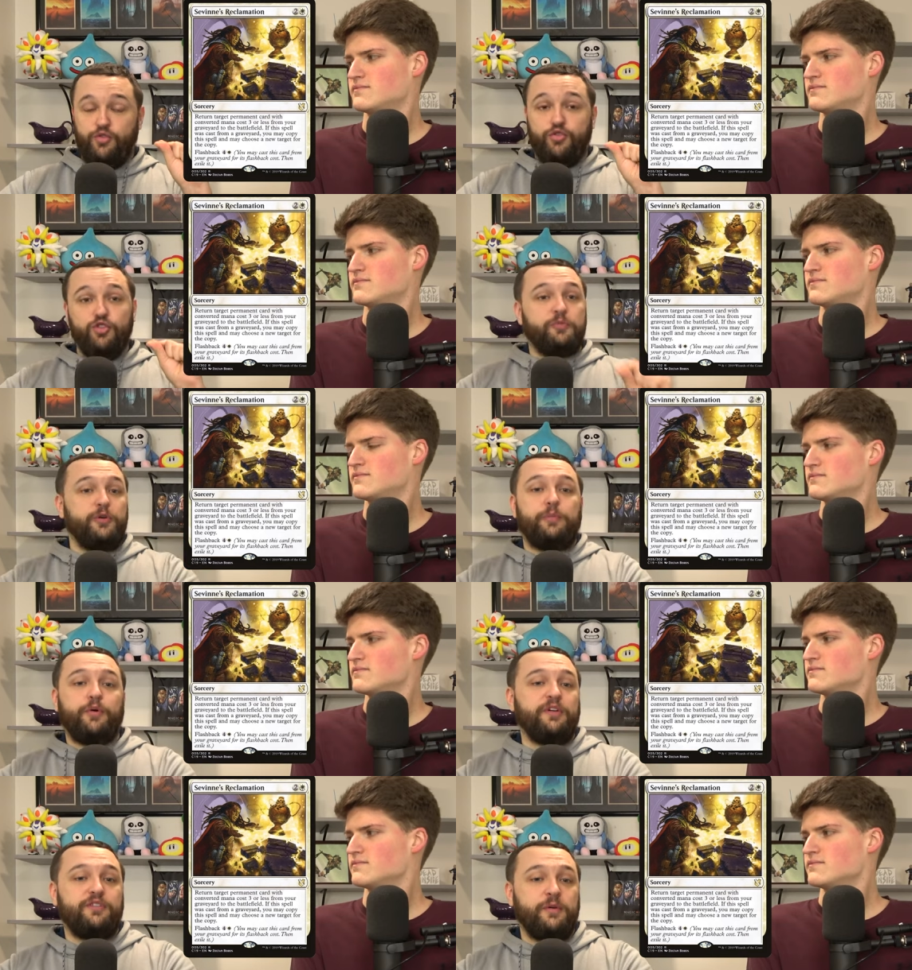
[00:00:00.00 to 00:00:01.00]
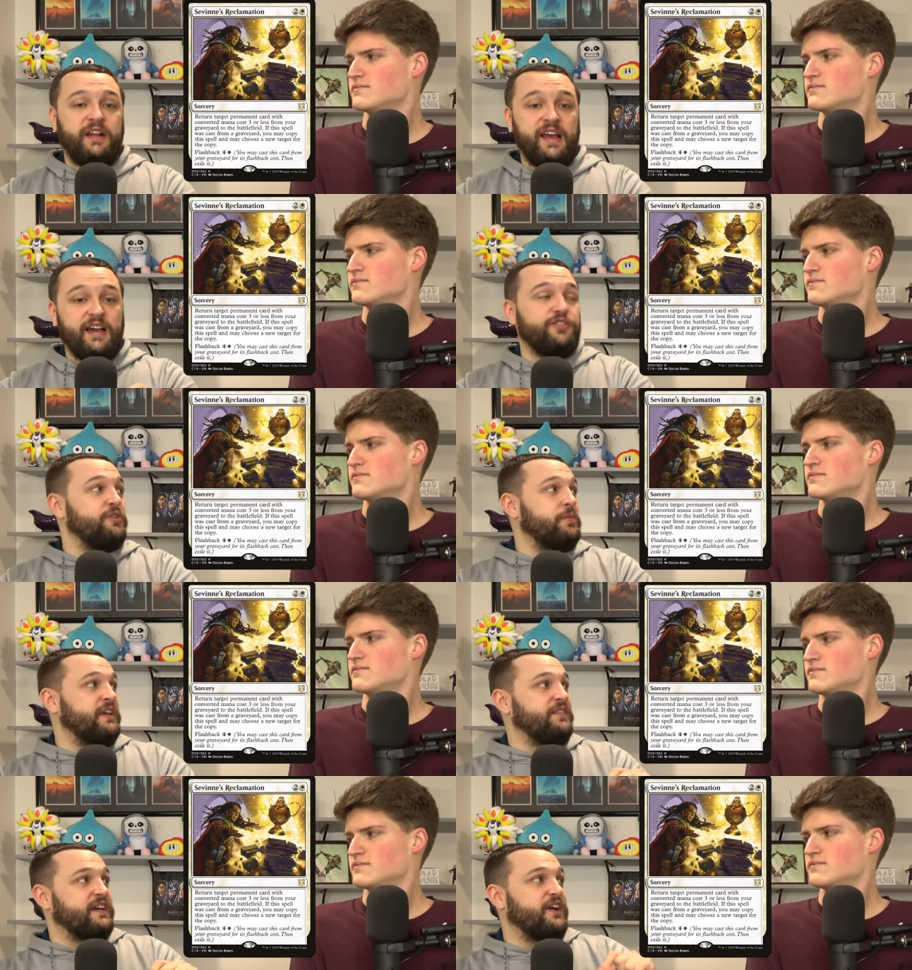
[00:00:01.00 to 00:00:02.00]
Speaker 1: super important to it actually
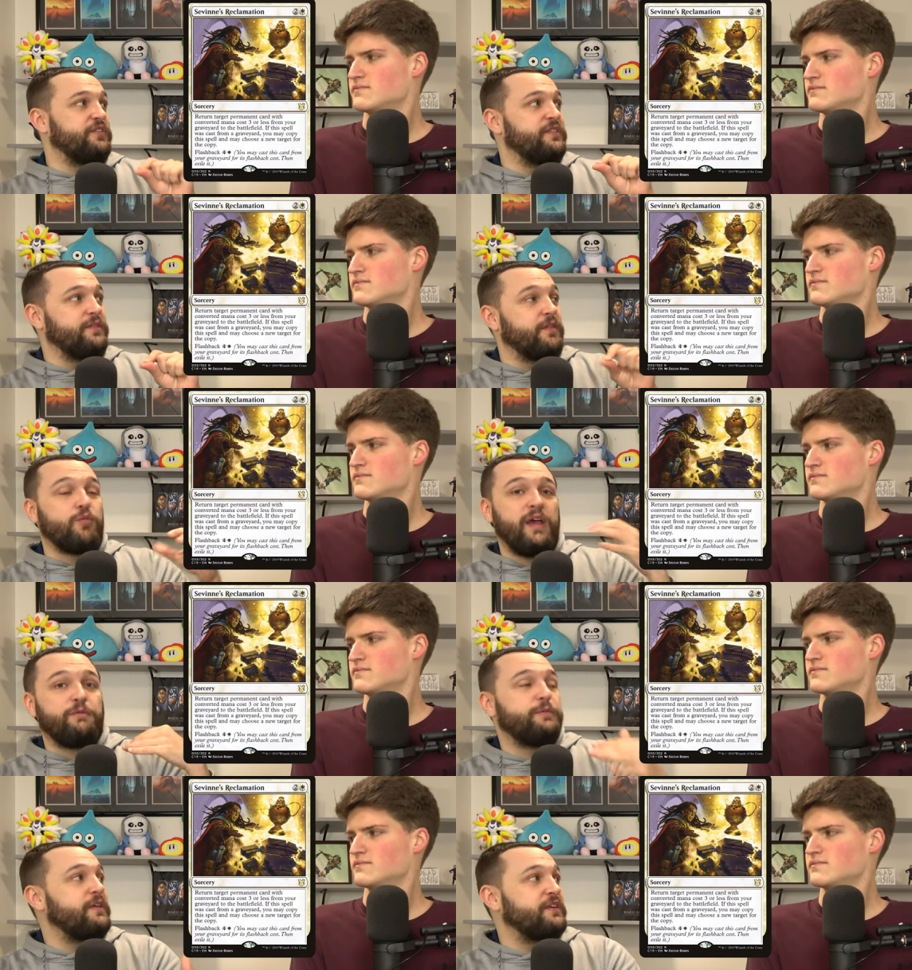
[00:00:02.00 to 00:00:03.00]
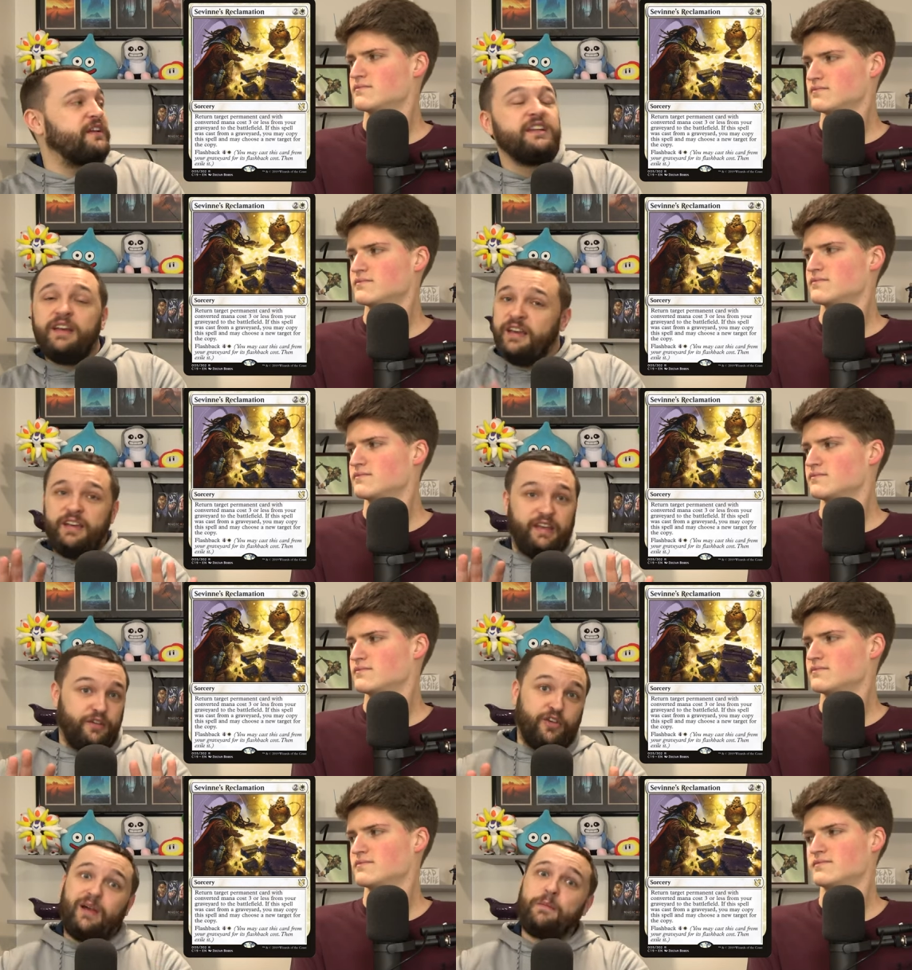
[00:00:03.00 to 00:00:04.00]
being the kind of the ramp spell that you need.
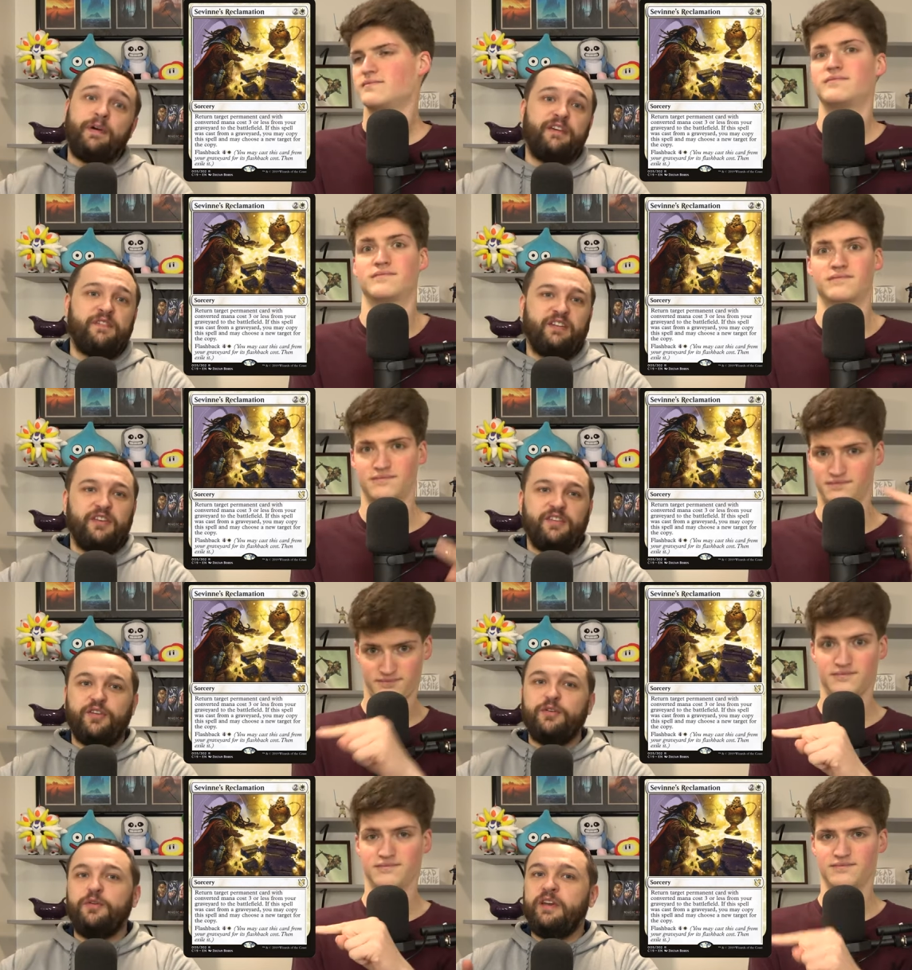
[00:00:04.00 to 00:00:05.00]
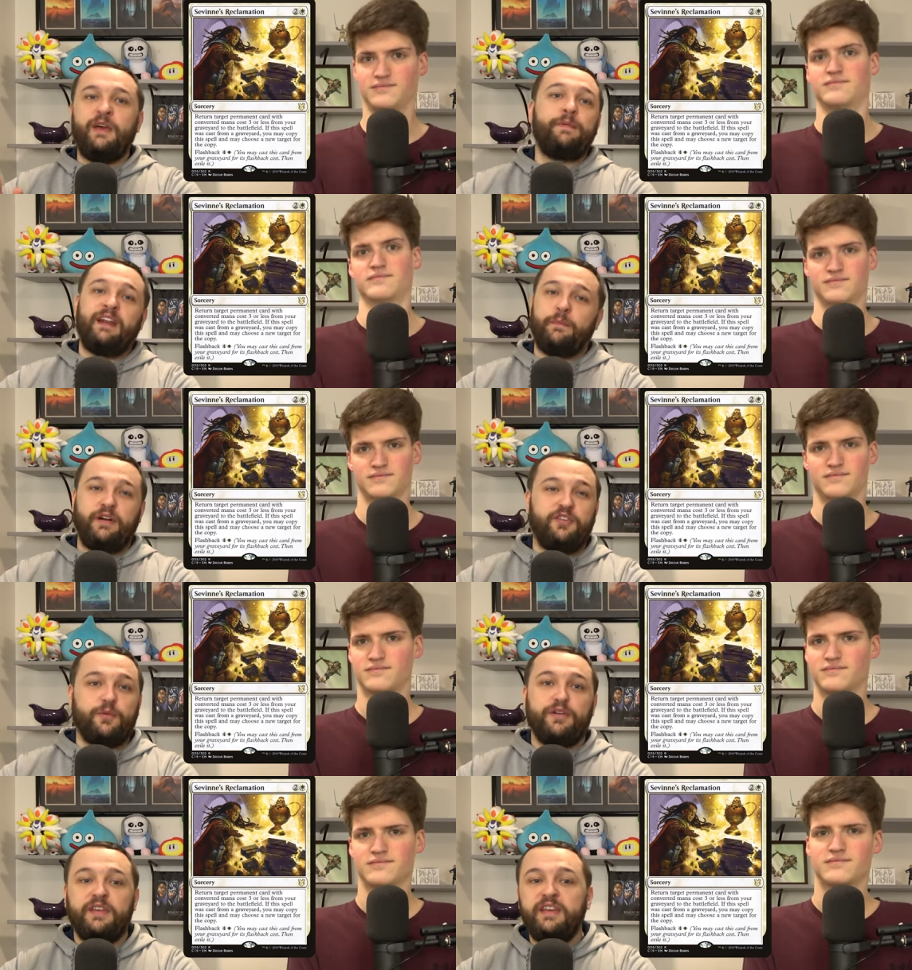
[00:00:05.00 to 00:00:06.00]
You gotta be playing fetch land, so you can't be on a
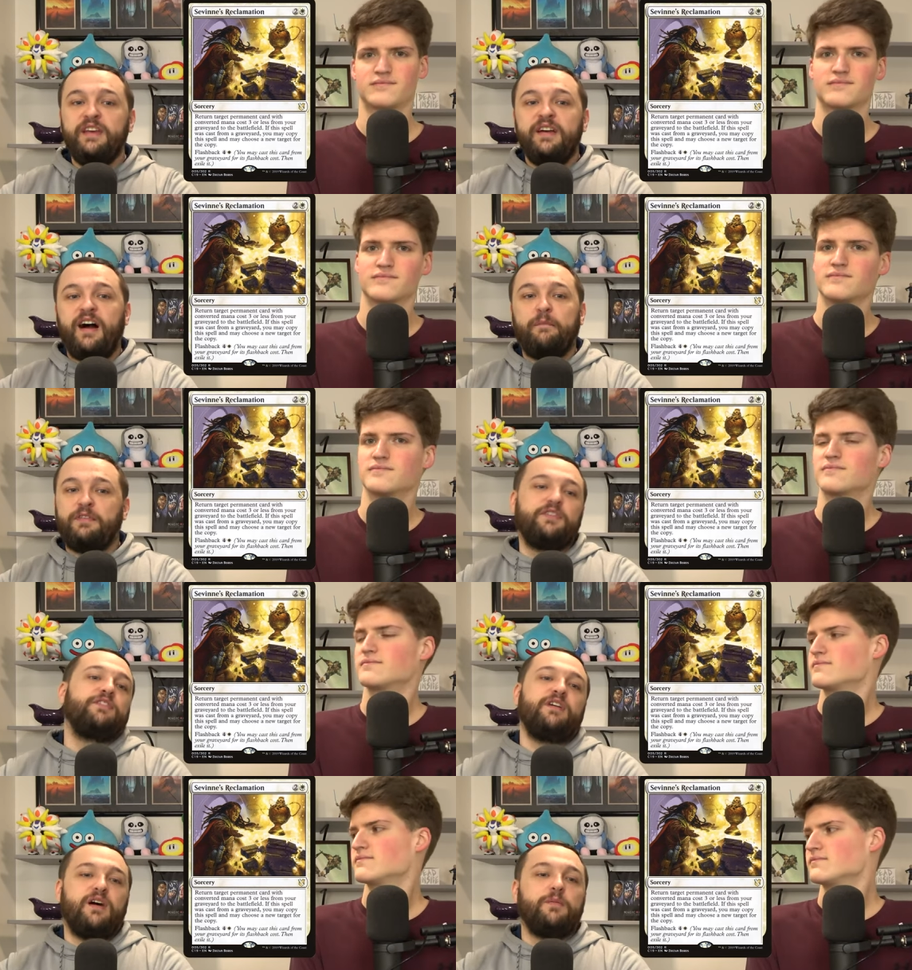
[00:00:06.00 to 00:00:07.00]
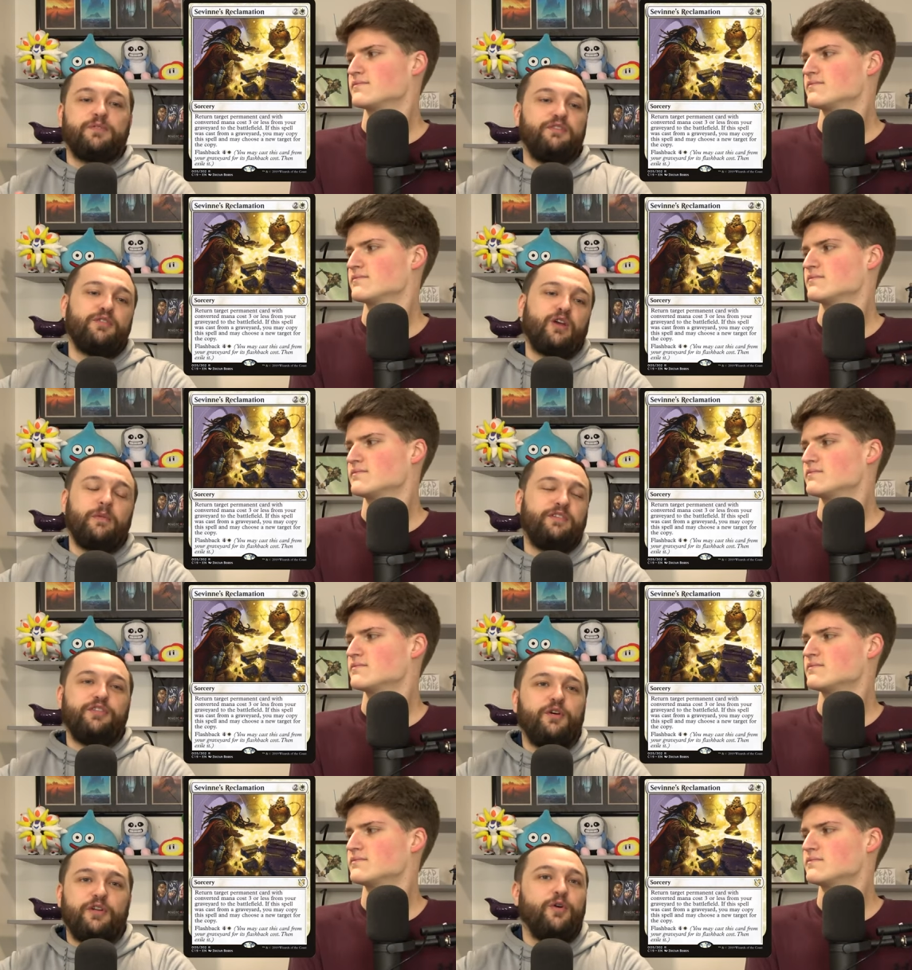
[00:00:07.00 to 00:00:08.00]
budget really. Um, this isn't Sevinne's
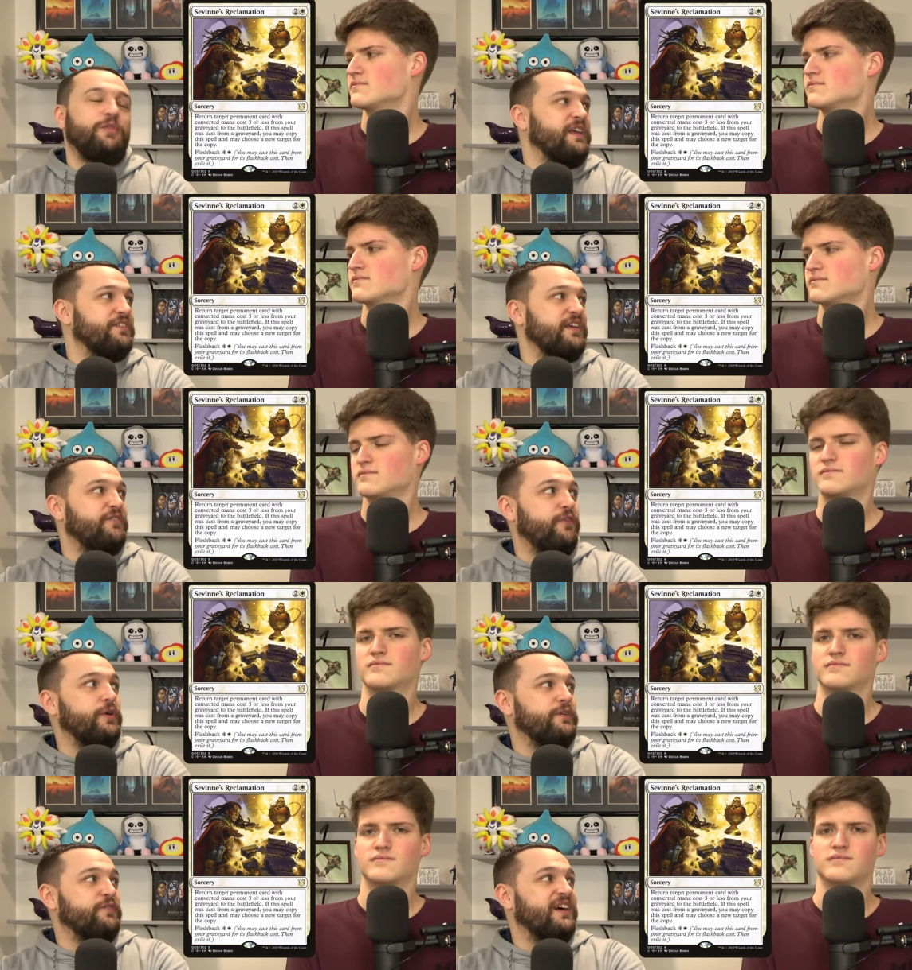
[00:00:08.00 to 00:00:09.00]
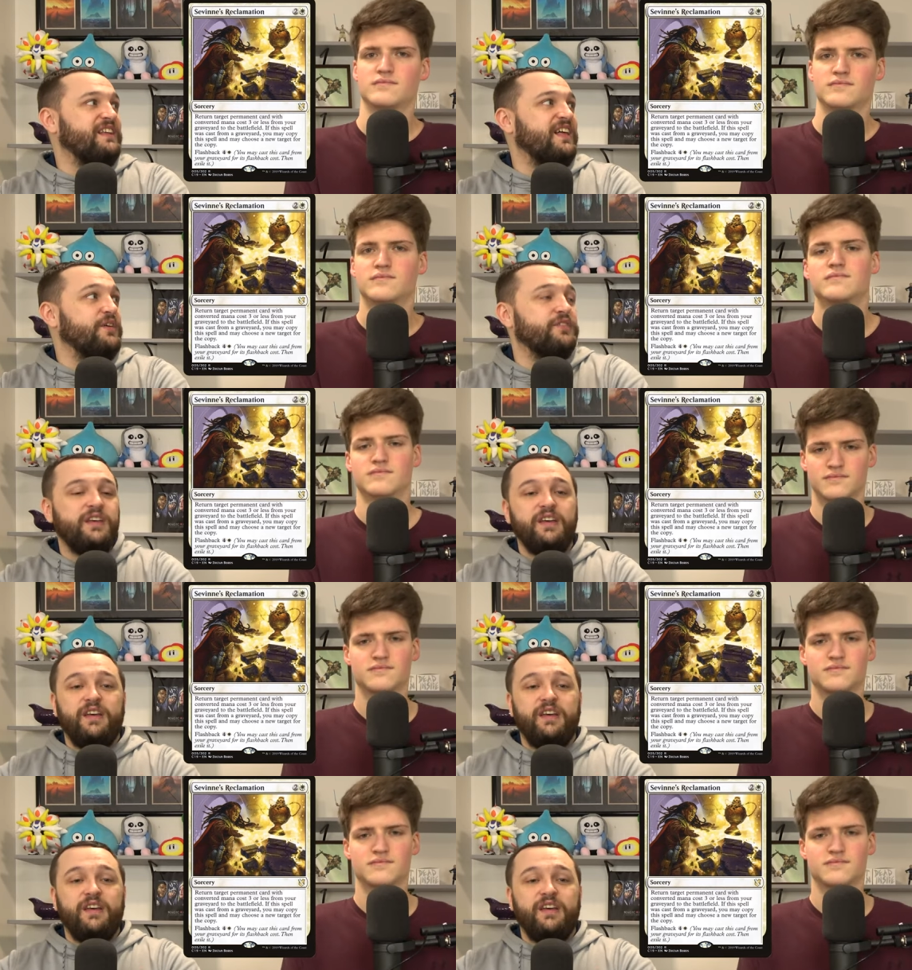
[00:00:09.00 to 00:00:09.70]
reclamation though; it only is like four to five dollars.